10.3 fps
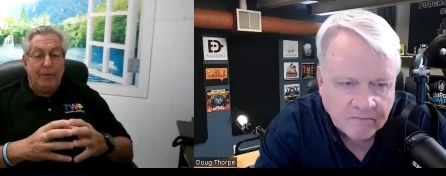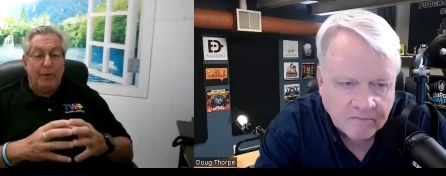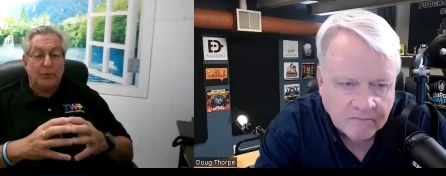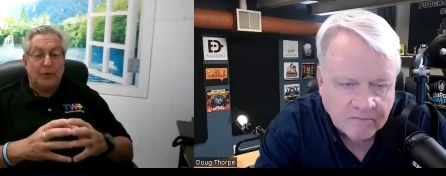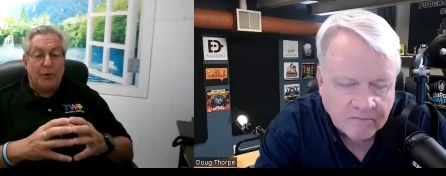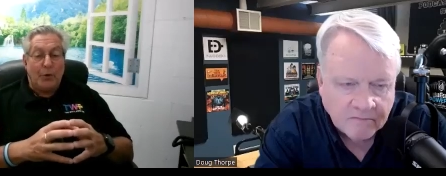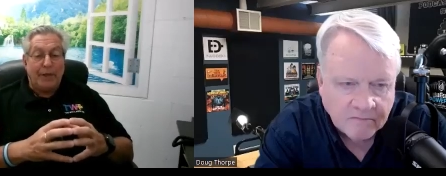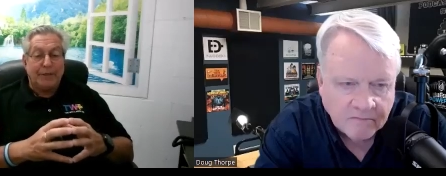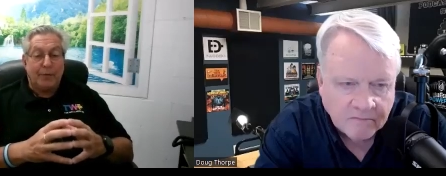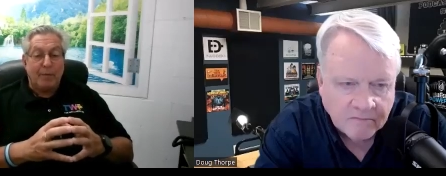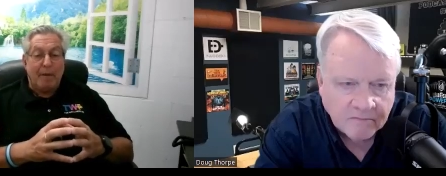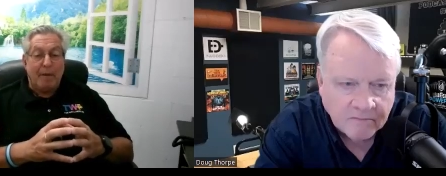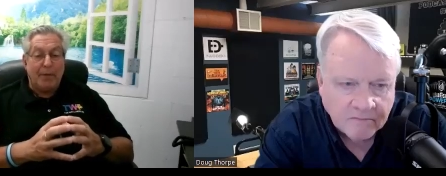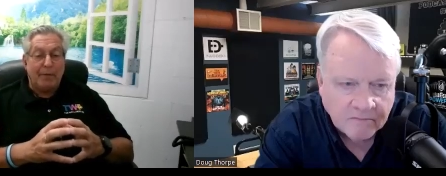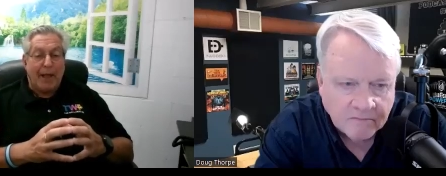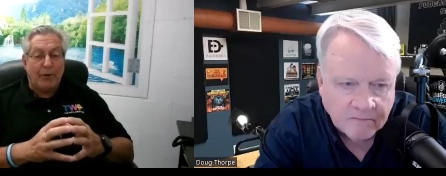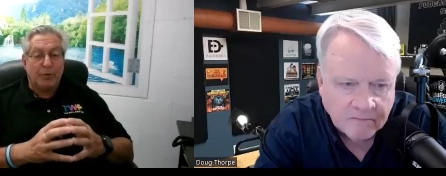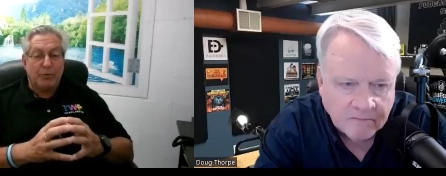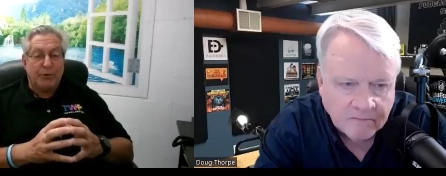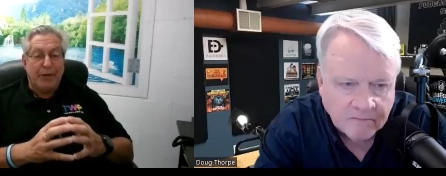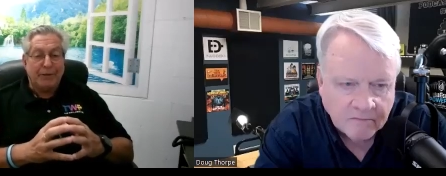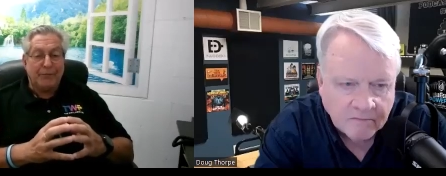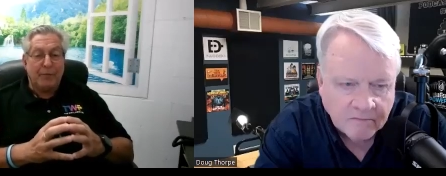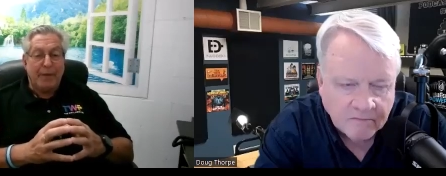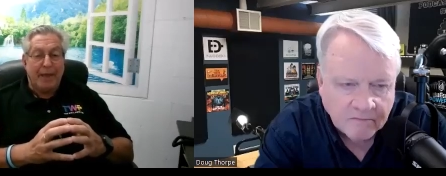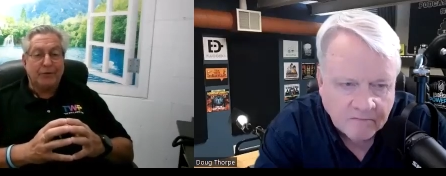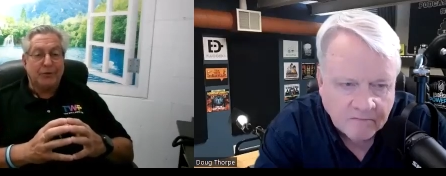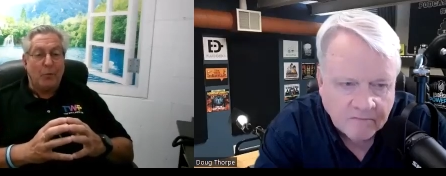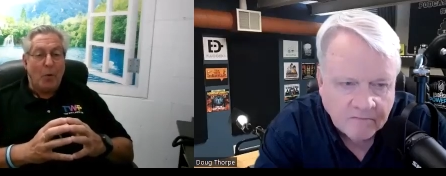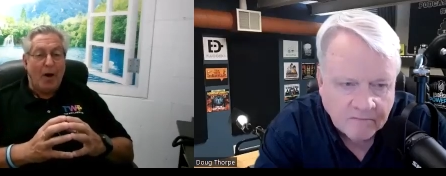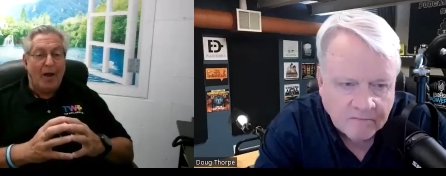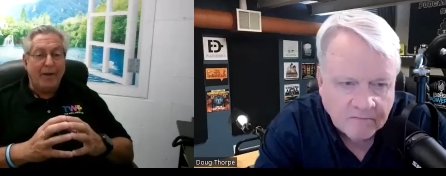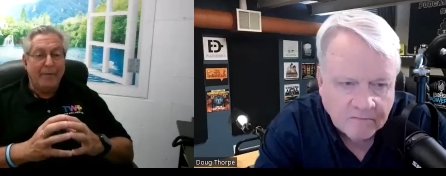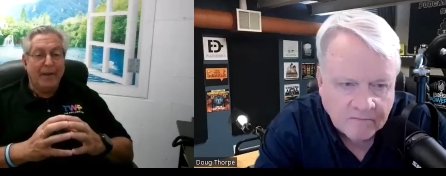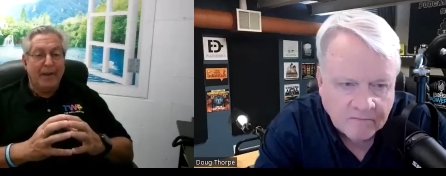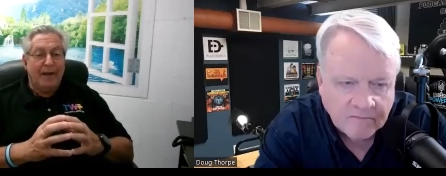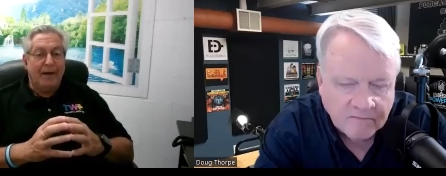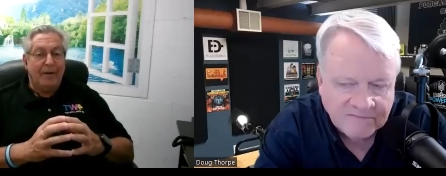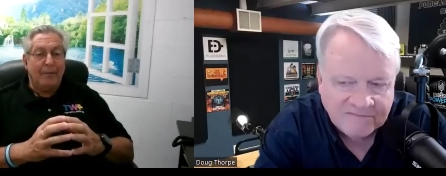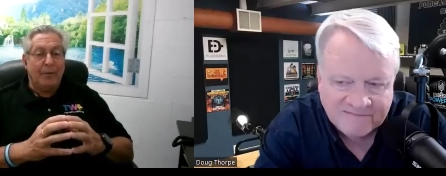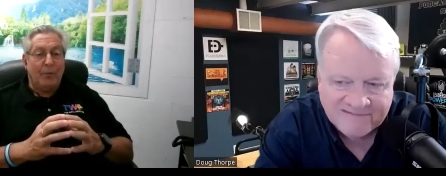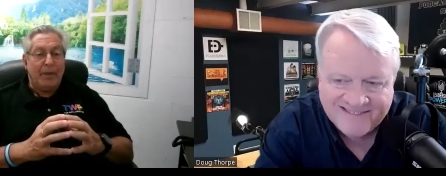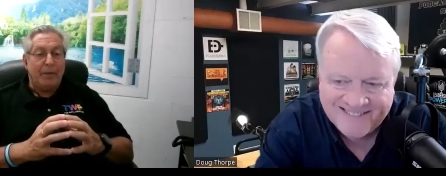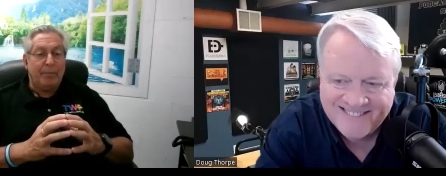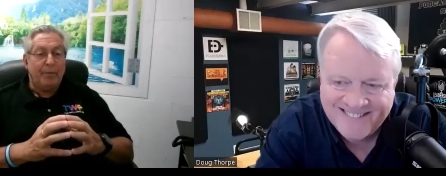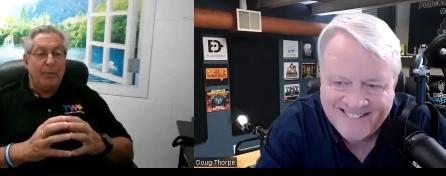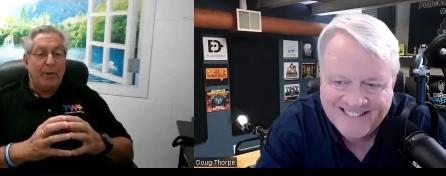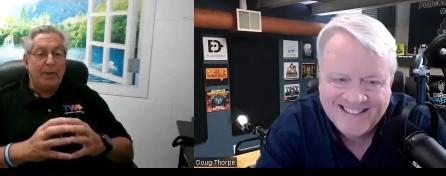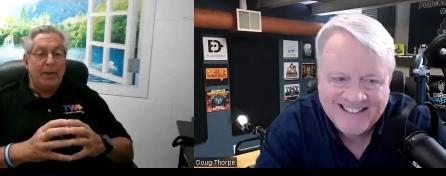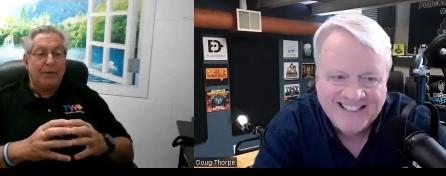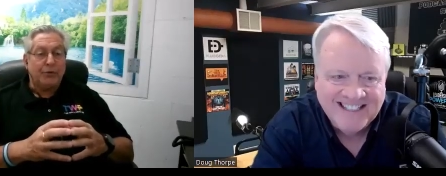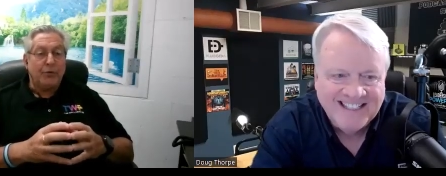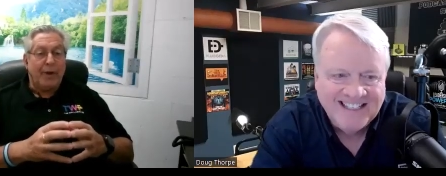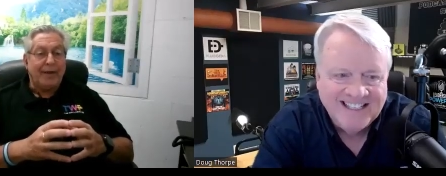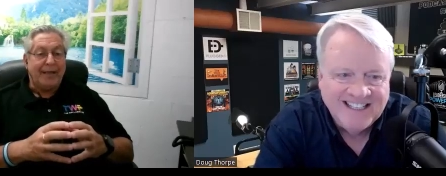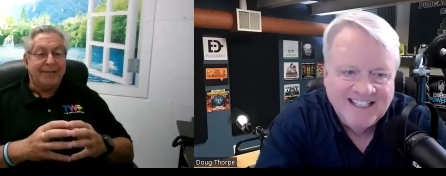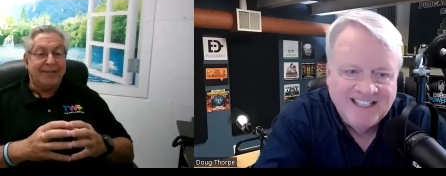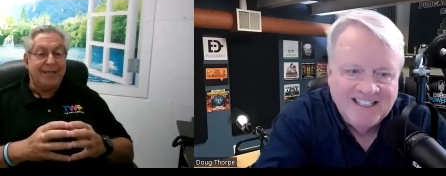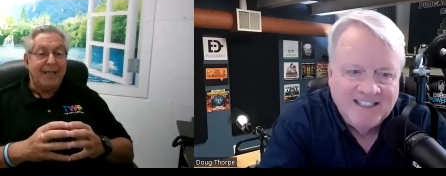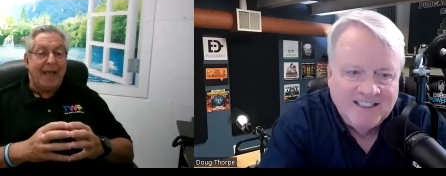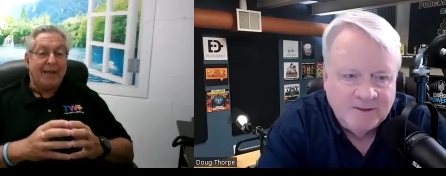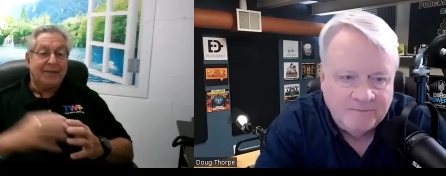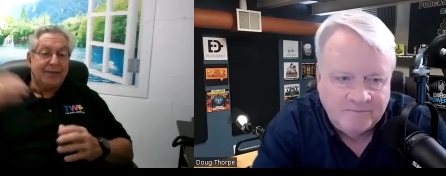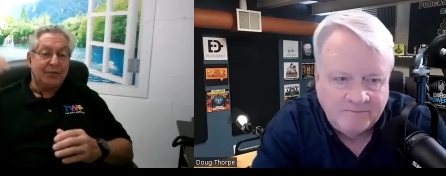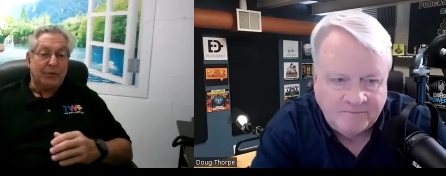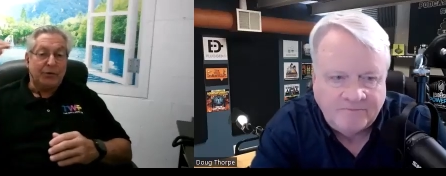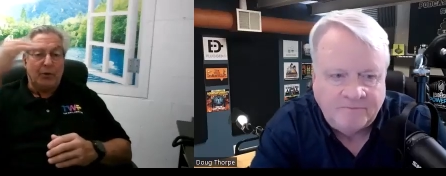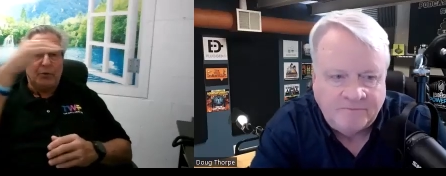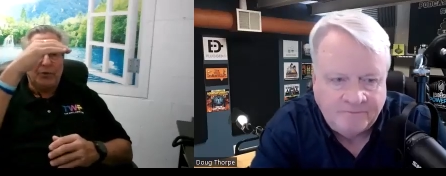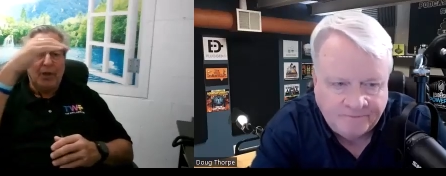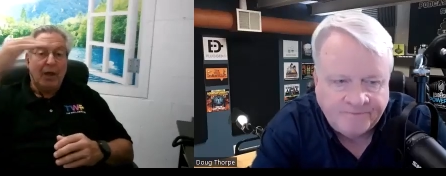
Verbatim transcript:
Speaker 1: those in the audience that remember their algebra days from X and Y, um, we, we integrate a Z axis, which goes